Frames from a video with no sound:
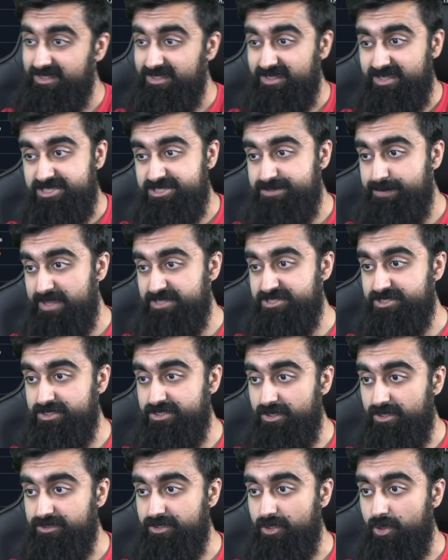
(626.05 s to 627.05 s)
especially
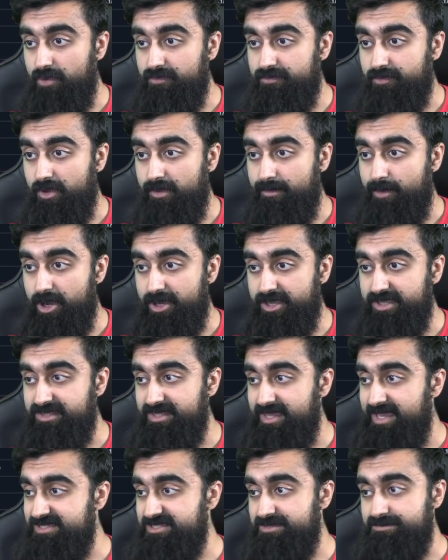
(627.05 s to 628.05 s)
on the overall market,
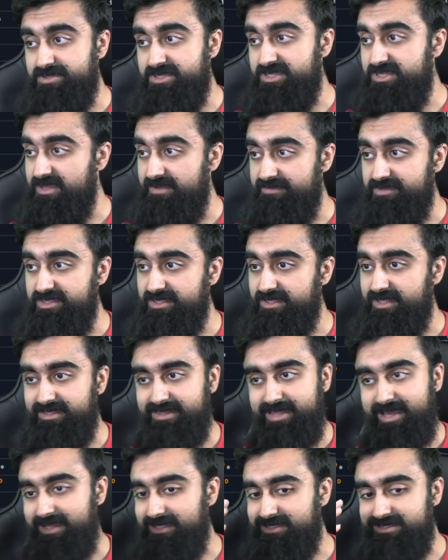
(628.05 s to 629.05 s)
the S&P, everything like
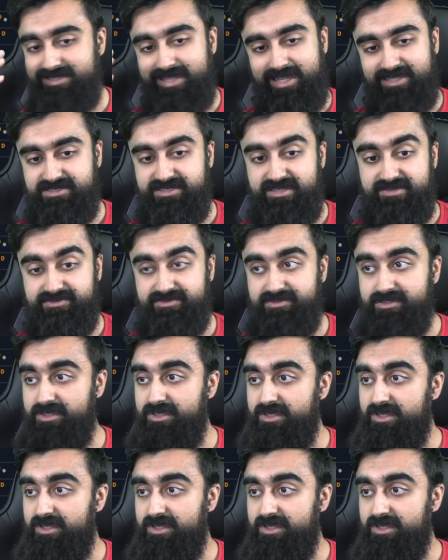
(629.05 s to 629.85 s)
that, it's not safe